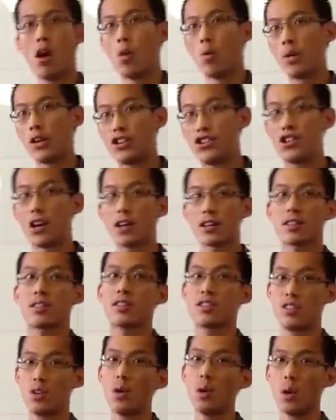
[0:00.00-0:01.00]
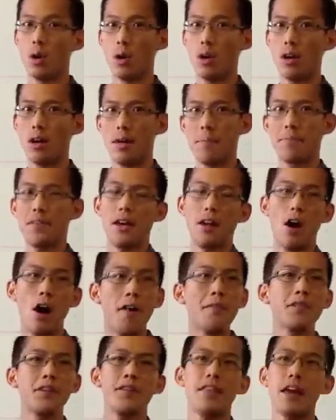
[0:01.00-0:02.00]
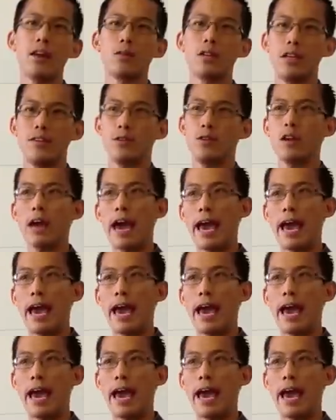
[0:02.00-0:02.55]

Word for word: we just saw that often that'll give you